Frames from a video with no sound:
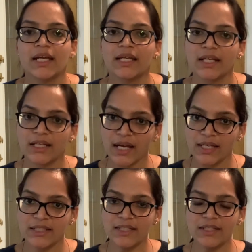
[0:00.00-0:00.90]
Write
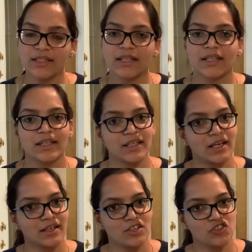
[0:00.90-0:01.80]
it, get
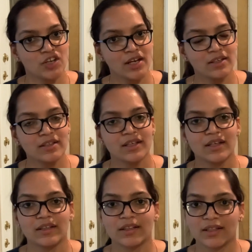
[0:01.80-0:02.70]
it checked, get it
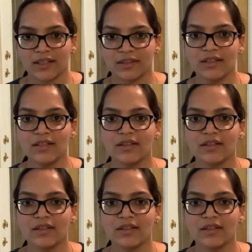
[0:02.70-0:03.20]
corrected,